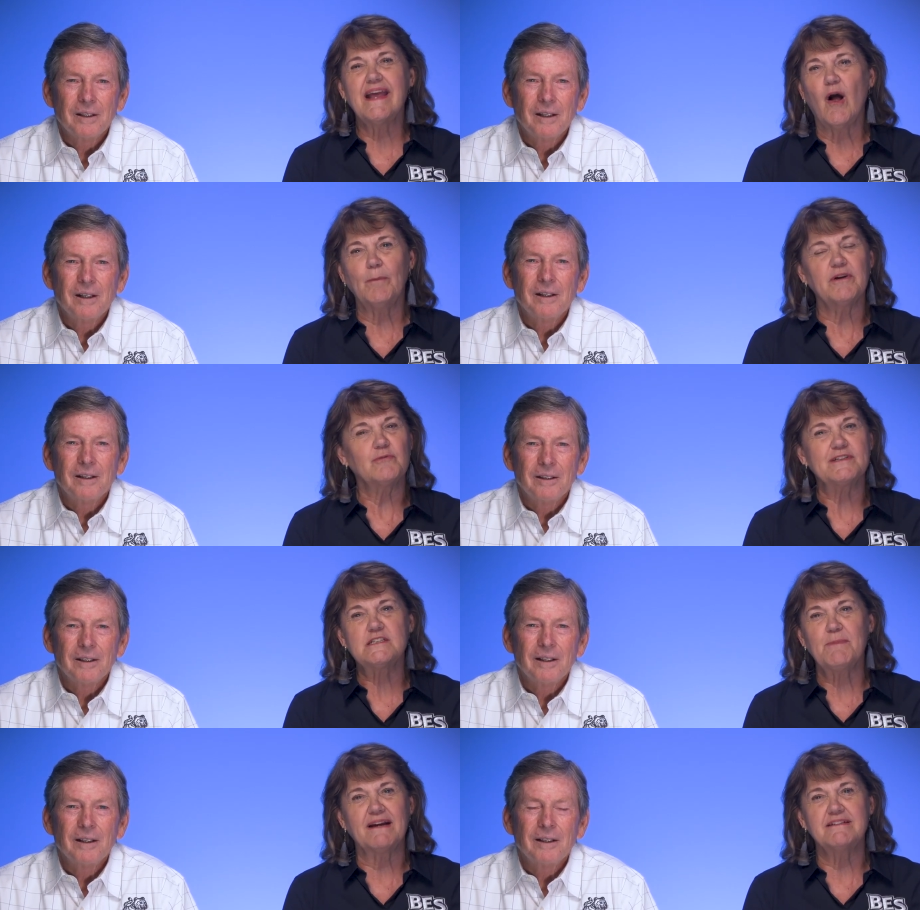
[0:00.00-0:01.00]
Speaker 1: help and
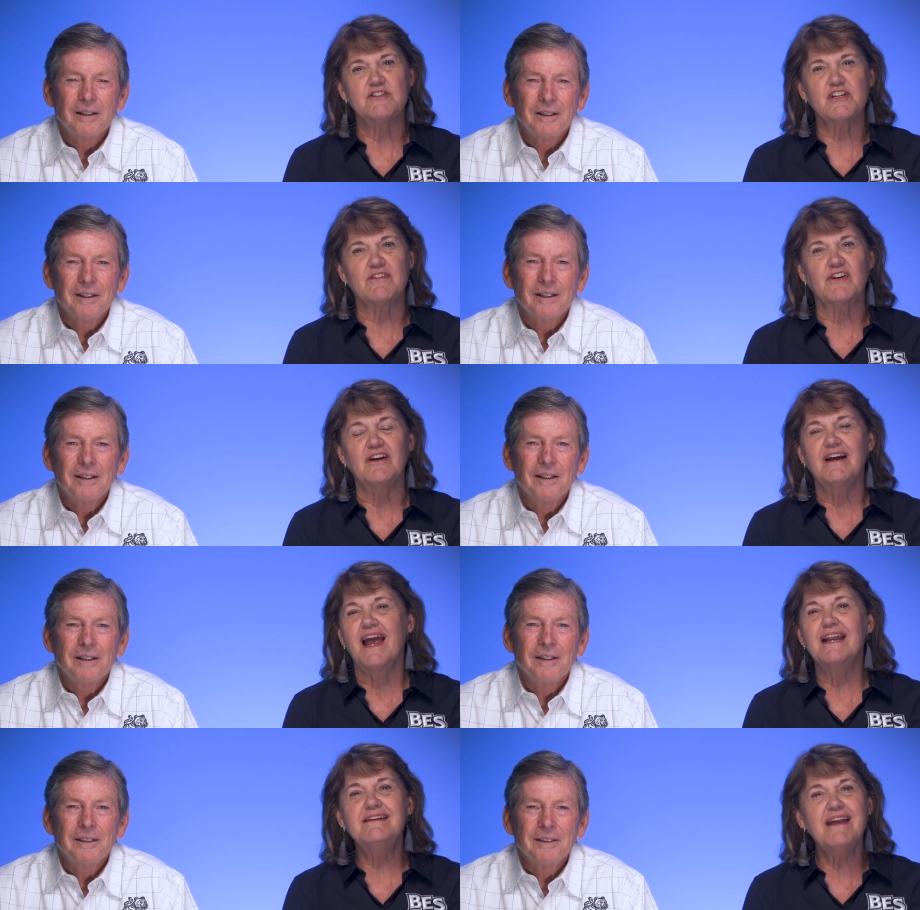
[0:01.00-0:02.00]
respect each other,
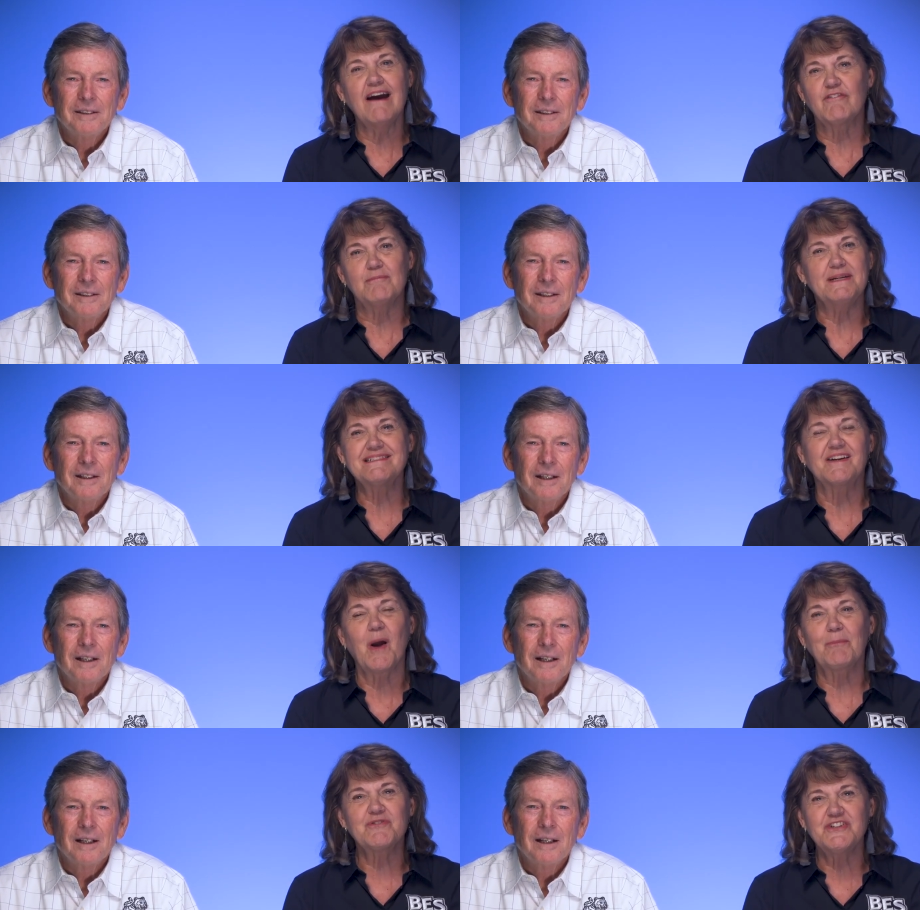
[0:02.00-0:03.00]
and never miss an
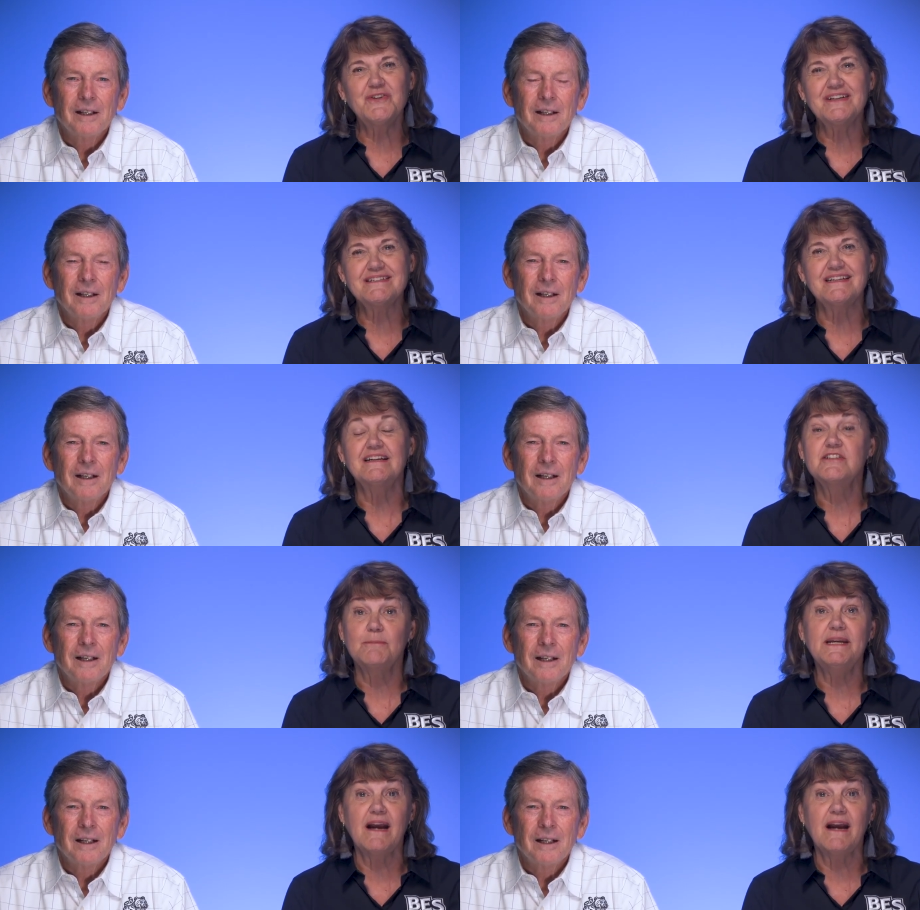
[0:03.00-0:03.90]
opportunity to be